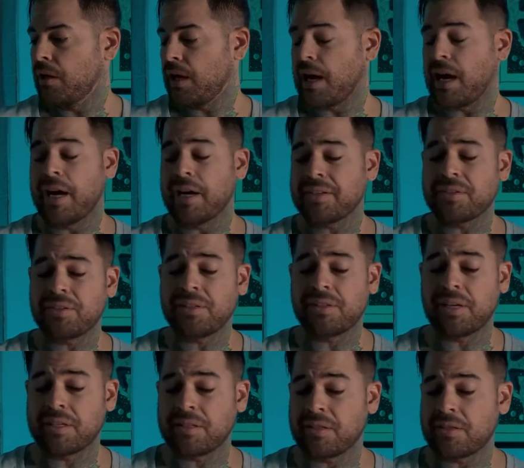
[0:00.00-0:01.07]
I actually
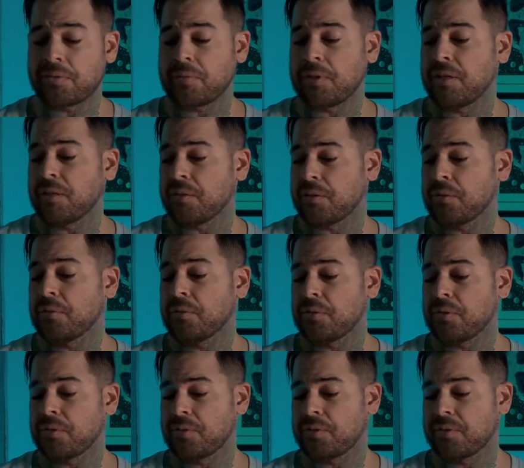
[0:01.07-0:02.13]
like this read, although
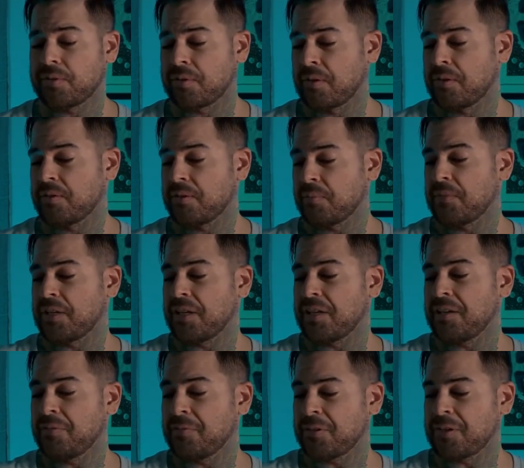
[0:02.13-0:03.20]
there's some
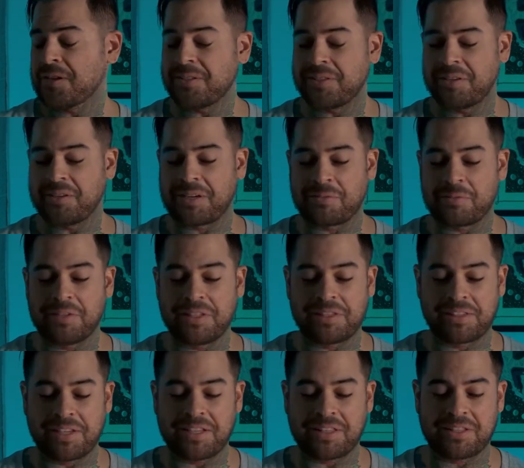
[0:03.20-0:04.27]
negative cards here. I really
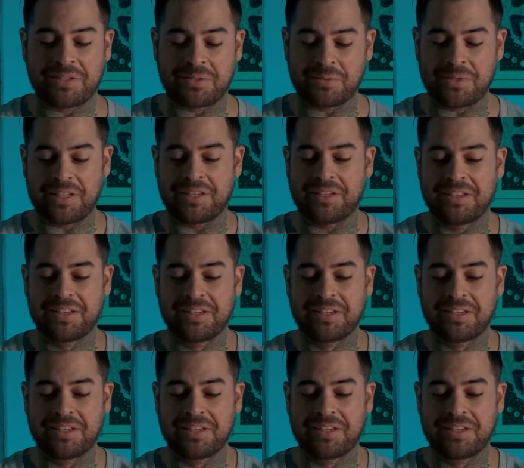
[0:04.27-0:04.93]
like this read.